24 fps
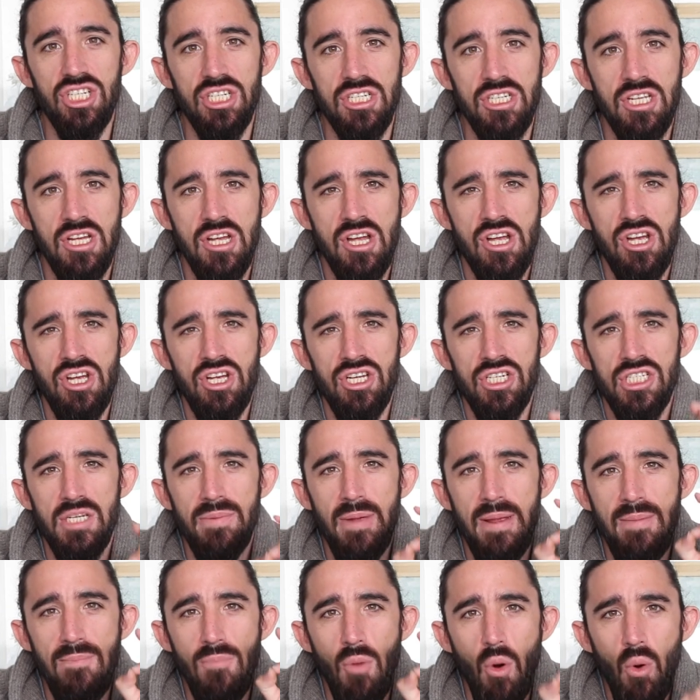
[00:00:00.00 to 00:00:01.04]
it to
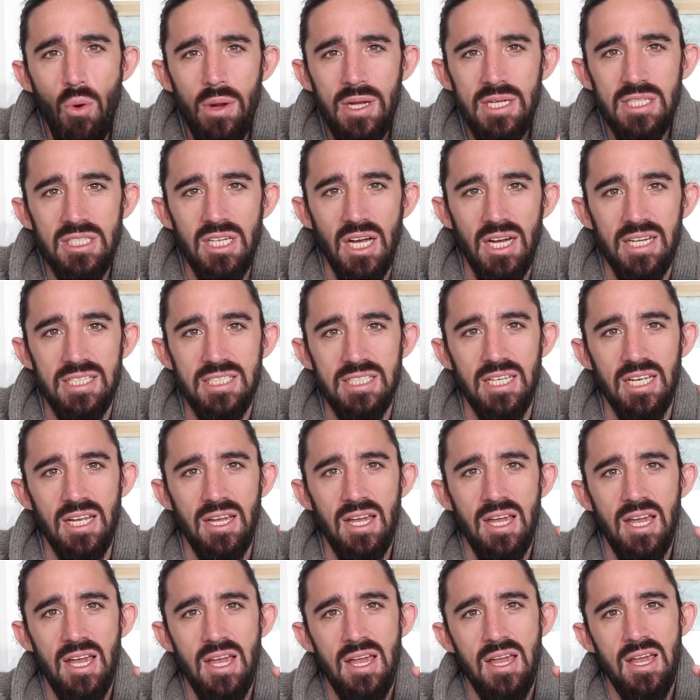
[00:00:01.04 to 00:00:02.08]
be more
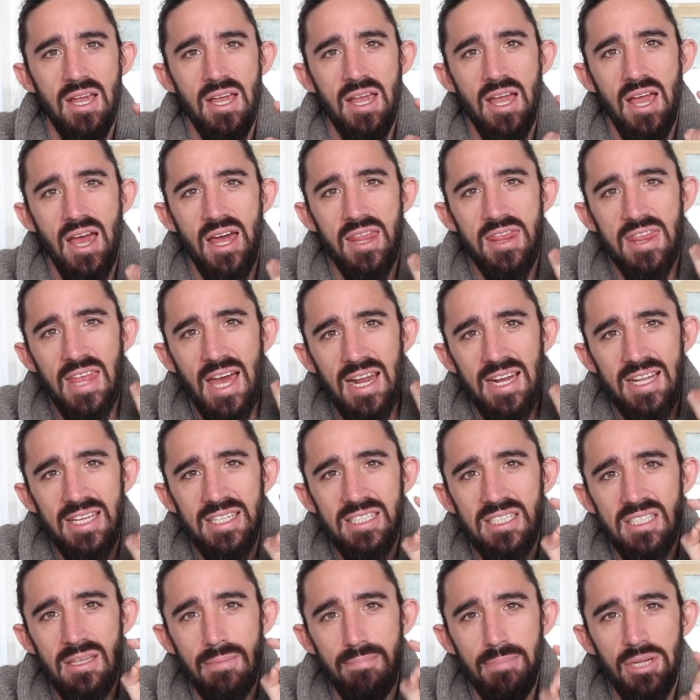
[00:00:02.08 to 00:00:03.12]
exciting, and that
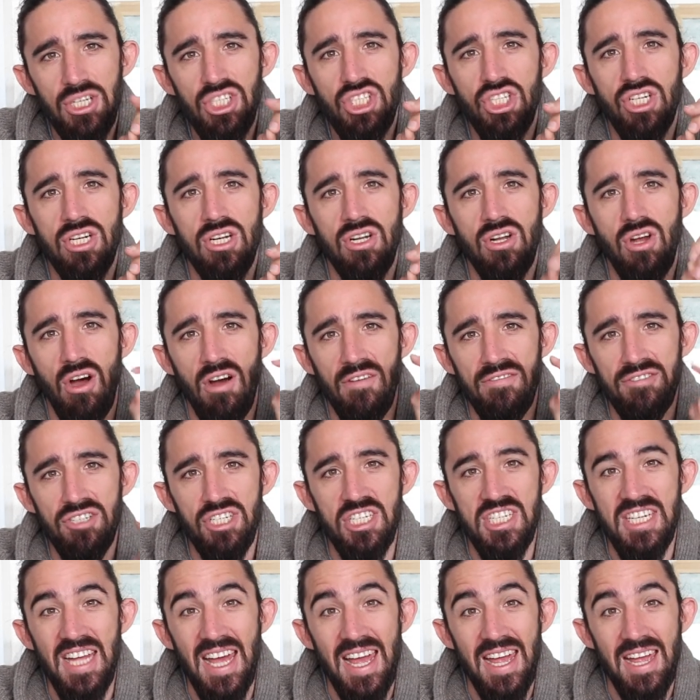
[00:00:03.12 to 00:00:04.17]
is the mission of
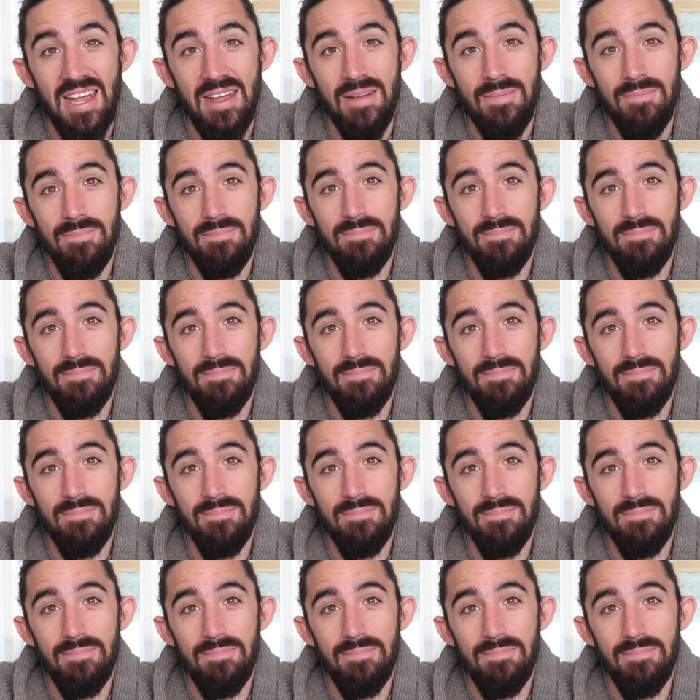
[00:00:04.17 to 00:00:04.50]
today.